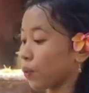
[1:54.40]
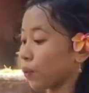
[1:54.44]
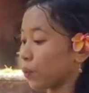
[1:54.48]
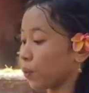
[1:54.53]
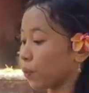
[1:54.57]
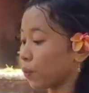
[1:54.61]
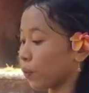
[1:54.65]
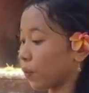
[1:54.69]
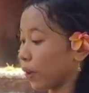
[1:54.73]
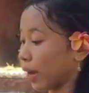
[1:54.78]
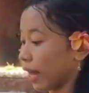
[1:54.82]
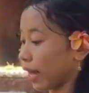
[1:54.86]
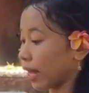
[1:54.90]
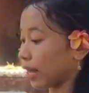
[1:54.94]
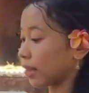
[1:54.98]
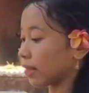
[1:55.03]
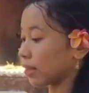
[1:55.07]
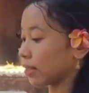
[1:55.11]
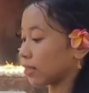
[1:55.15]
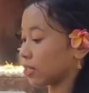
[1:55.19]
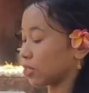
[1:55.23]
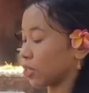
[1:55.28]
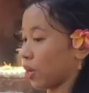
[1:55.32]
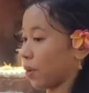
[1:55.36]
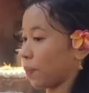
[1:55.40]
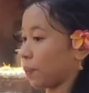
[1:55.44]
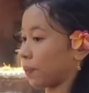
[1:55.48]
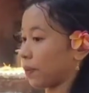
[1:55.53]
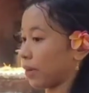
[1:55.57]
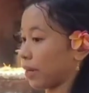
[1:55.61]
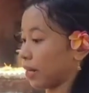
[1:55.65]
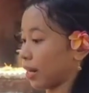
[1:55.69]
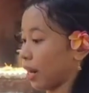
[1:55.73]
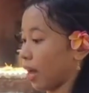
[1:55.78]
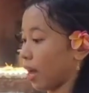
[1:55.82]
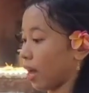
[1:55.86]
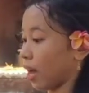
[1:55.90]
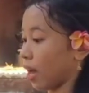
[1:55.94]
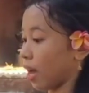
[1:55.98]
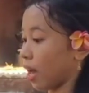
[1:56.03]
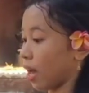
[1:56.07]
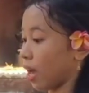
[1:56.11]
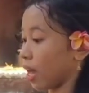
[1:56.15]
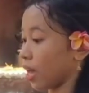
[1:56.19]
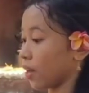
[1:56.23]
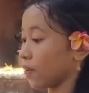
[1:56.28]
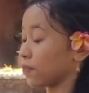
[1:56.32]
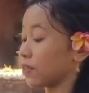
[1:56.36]
Well, Jayaprana,
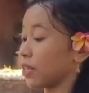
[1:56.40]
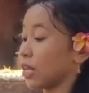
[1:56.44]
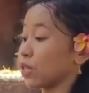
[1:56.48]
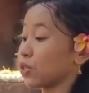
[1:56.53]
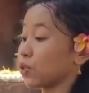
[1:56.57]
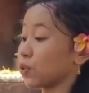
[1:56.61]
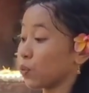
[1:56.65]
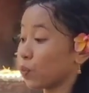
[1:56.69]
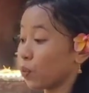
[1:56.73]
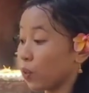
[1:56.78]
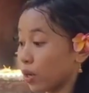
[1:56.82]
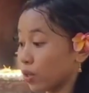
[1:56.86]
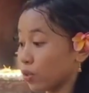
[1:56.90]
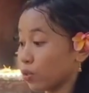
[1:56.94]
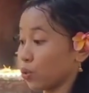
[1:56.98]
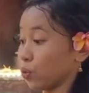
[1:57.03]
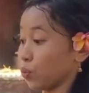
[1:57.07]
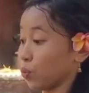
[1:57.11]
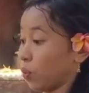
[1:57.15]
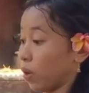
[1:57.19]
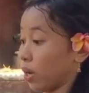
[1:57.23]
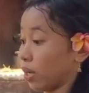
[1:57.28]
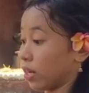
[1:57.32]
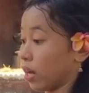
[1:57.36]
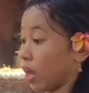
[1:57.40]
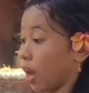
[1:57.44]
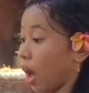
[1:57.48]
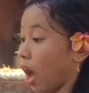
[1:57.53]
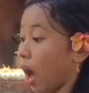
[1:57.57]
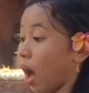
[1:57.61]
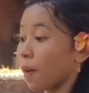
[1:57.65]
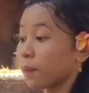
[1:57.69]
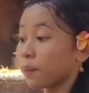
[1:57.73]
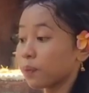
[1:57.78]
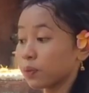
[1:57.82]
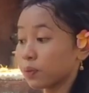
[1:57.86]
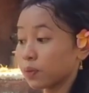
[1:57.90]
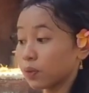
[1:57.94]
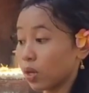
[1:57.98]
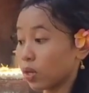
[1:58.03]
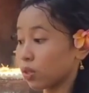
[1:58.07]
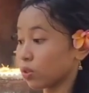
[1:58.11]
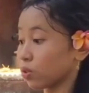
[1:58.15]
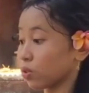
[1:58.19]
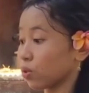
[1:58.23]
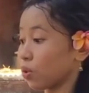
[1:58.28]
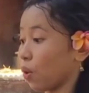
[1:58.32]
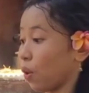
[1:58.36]
if that's what you want, I'm not
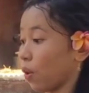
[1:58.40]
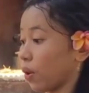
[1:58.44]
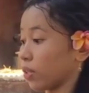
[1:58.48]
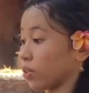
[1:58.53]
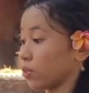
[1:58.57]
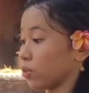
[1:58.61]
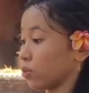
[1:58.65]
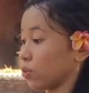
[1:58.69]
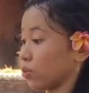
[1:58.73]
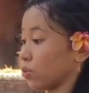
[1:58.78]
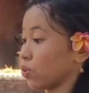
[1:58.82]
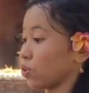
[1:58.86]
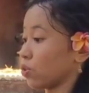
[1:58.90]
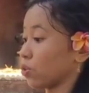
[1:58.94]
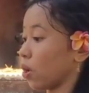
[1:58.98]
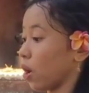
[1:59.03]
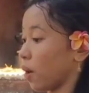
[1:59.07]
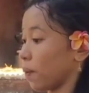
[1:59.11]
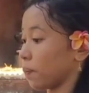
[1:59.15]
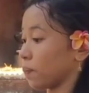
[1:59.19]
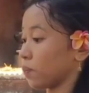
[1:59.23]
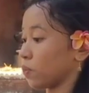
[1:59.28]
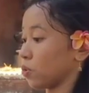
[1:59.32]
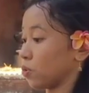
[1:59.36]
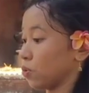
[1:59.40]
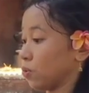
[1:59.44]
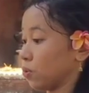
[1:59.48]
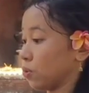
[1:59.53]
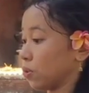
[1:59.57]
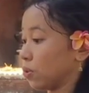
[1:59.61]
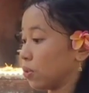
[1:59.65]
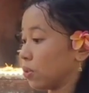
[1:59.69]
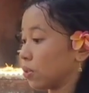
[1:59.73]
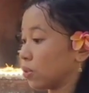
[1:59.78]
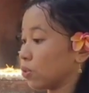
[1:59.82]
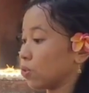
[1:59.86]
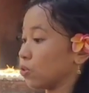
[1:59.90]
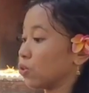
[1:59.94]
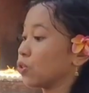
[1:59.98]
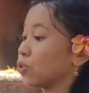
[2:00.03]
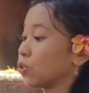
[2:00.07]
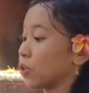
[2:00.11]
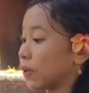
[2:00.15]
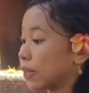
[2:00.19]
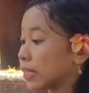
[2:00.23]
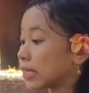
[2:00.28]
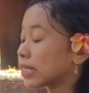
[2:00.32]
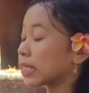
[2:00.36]
going to stop you to
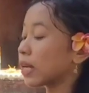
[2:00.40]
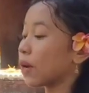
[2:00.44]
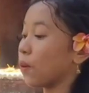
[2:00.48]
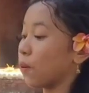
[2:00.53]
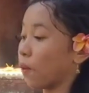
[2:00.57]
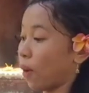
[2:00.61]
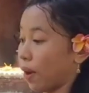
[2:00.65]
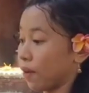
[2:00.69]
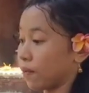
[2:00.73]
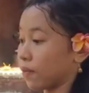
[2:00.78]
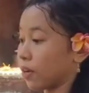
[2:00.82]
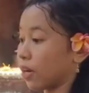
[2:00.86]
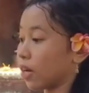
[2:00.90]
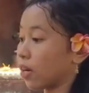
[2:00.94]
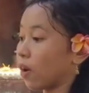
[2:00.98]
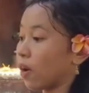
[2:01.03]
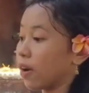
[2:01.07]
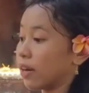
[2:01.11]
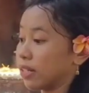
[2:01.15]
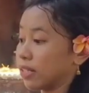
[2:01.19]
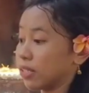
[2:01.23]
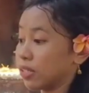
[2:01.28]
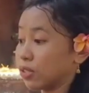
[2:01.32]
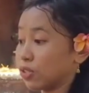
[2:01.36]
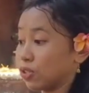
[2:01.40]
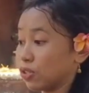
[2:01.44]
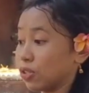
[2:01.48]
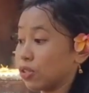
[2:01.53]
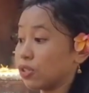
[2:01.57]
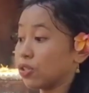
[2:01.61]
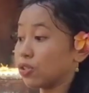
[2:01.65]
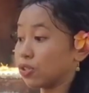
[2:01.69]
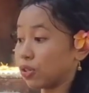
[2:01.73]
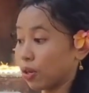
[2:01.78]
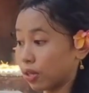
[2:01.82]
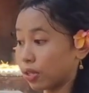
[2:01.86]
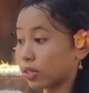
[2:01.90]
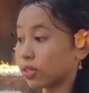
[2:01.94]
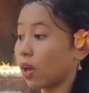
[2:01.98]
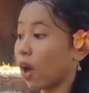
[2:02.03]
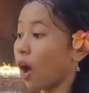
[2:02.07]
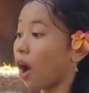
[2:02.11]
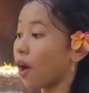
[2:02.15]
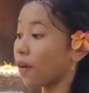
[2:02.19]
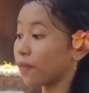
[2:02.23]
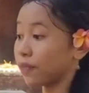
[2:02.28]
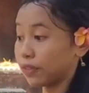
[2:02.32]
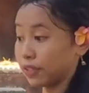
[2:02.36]
choose a wife according to the choice
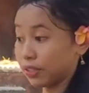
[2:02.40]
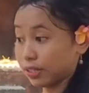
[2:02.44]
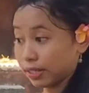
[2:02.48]
of your